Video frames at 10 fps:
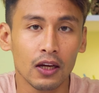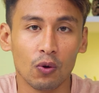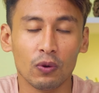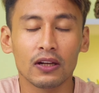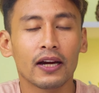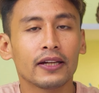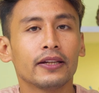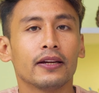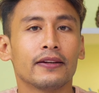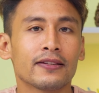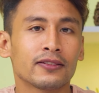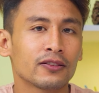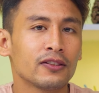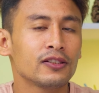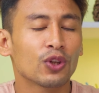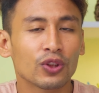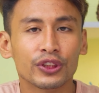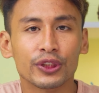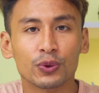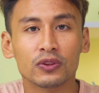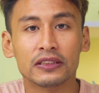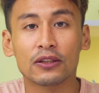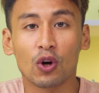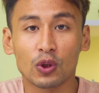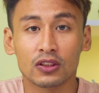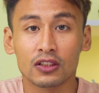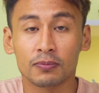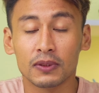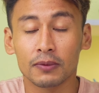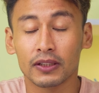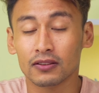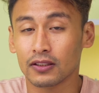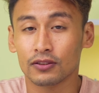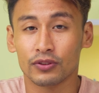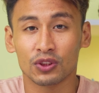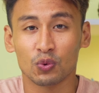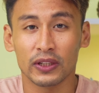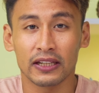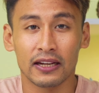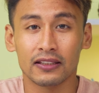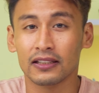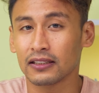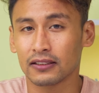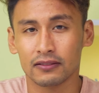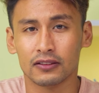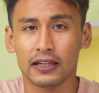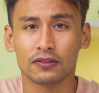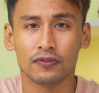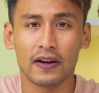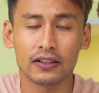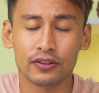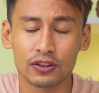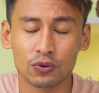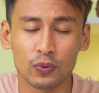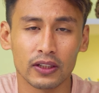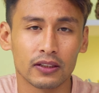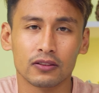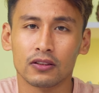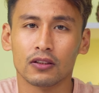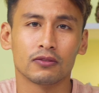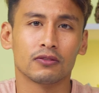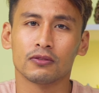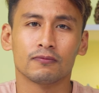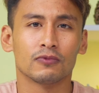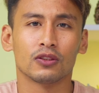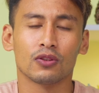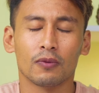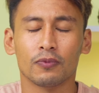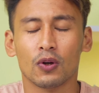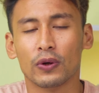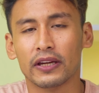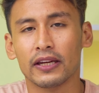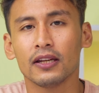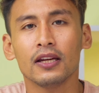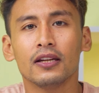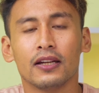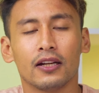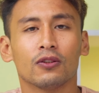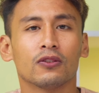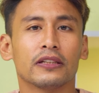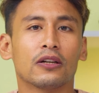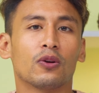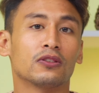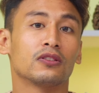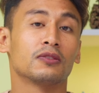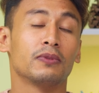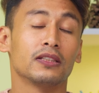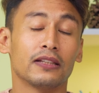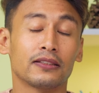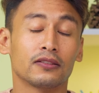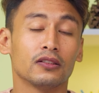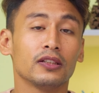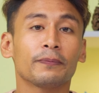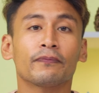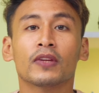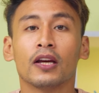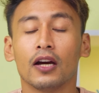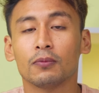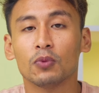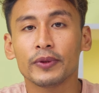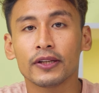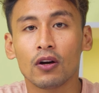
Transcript: Well, I necessarily don't use the always on display because there's raise to wake, and I think that's fine. Raise to wake does the job okay, and I don't think always on display is necessary. And moving